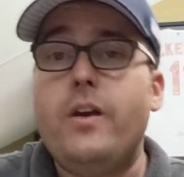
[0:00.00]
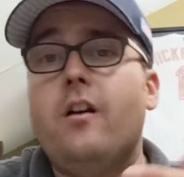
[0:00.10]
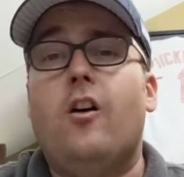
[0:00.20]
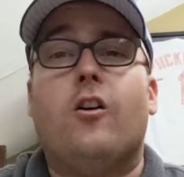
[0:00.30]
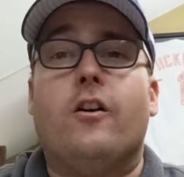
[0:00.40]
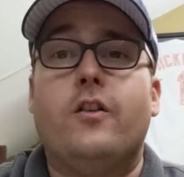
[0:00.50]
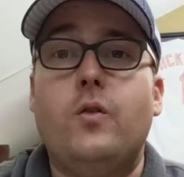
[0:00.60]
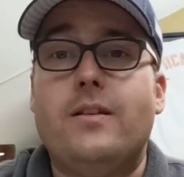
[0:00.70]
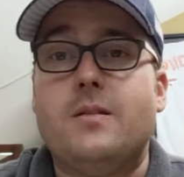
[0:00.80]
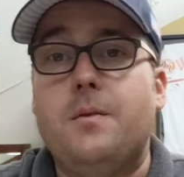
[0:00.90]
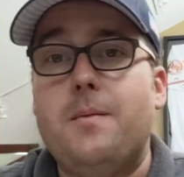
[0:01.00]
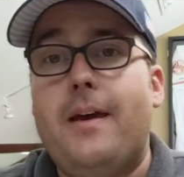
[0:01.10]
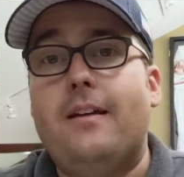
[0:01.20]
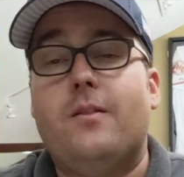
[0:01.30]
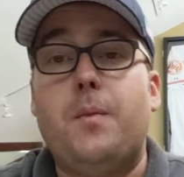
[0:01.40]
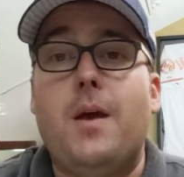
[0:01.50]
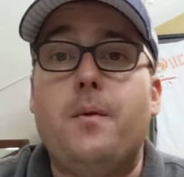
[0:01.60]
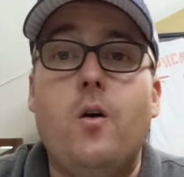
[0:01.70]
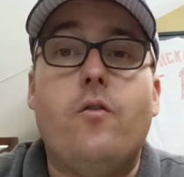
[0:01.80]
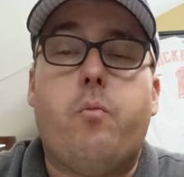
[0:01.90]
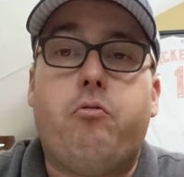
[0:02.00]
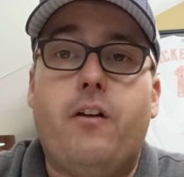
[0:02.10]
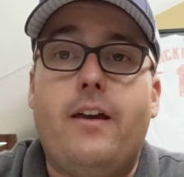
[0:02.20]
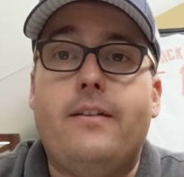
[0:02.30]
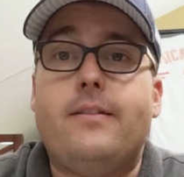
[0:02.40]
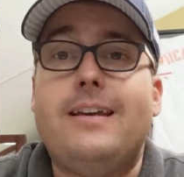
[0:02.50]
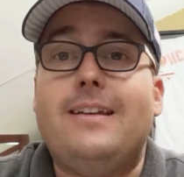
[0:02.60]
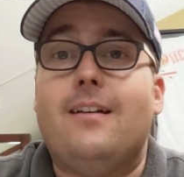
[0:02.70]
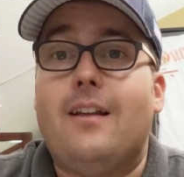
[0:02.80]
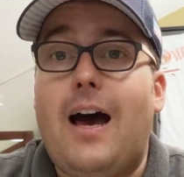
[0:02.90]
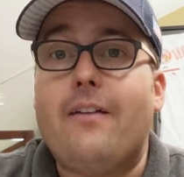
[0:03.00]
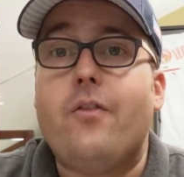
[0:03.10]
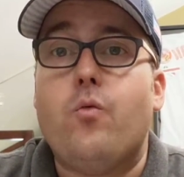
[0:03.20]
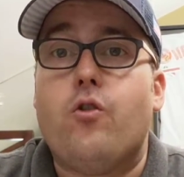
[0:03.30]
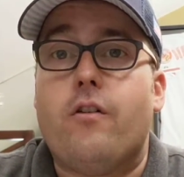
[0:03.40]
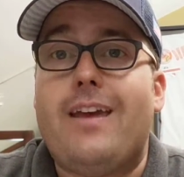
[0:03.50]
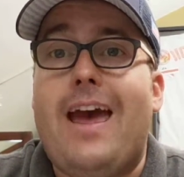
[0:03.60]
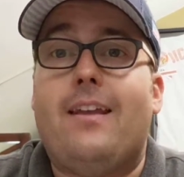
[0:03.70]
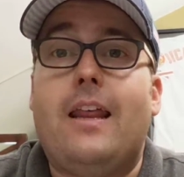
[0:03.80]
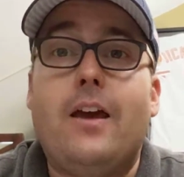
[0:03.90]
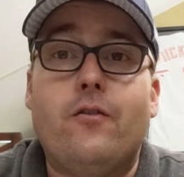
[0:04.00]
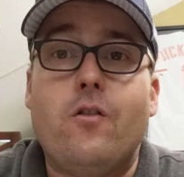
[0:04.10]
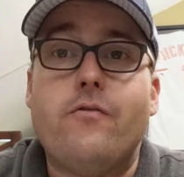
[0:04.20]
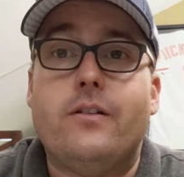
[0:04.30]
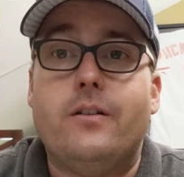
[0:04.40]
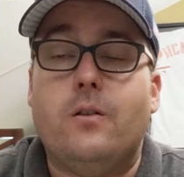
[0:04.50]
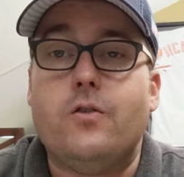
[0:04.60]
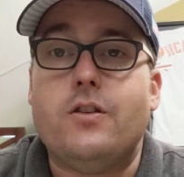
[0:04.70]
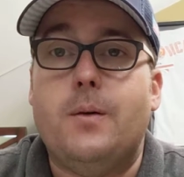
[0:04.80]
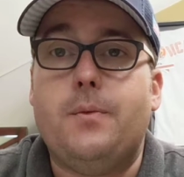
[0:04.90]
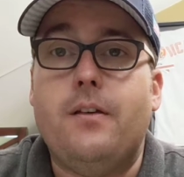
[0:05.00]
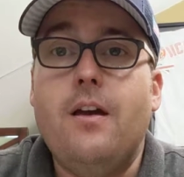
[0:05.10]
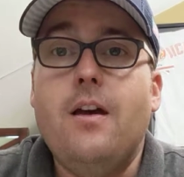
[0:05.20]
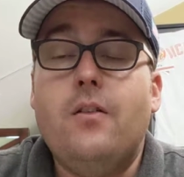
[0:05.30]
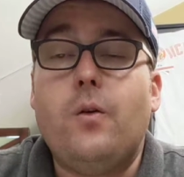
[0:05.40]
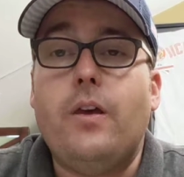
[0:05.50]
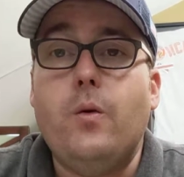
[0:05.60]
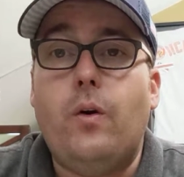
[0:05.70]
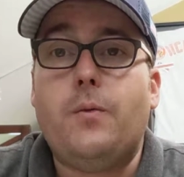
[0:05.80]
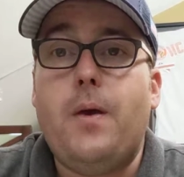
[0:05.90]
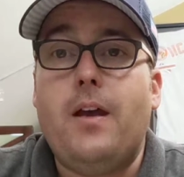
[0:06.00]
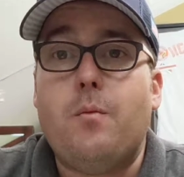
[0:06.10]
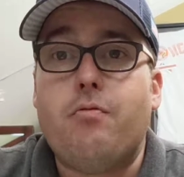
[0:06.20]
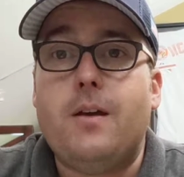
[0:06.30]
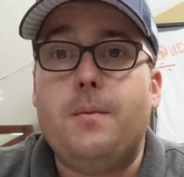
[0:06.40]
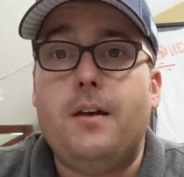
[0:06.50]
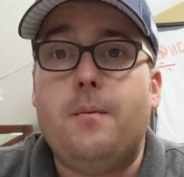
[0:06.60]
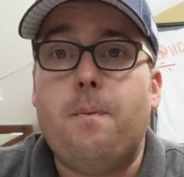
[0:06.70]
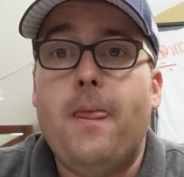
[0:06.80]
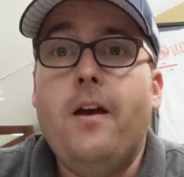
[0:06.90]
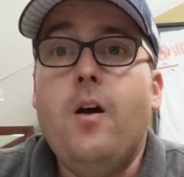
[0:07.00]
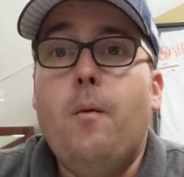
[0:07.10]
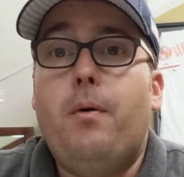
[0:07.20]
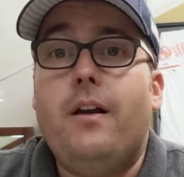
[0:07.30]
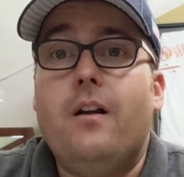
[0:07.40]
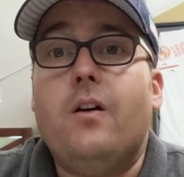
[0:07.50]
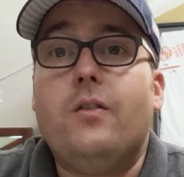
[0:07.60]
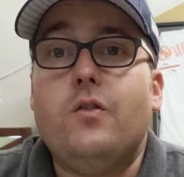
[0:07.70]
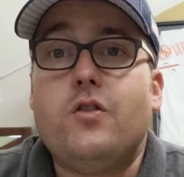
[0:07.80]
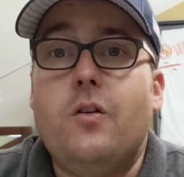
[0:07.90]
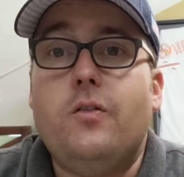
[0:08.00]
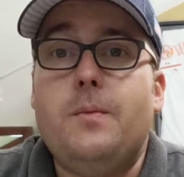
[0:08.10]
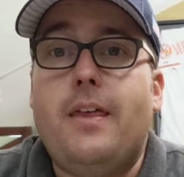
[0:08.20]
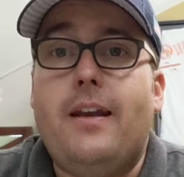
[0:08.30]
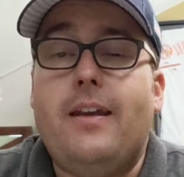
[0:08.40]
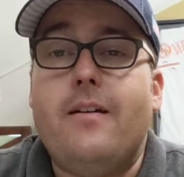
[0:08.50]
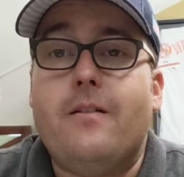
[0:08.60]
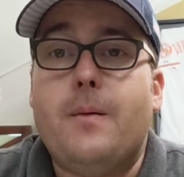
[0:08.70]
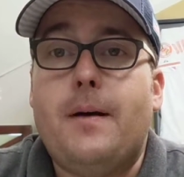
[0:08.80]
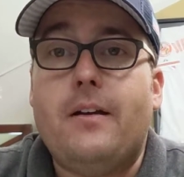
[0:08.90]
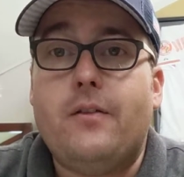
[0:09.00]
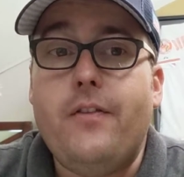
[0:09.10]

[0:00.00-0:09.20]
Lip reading: We can all argue that some of the maintenance may have been overpriced. He did a lot of the work at Land Rover dealerships, so he was paying a premium. But it also shows me that he cared about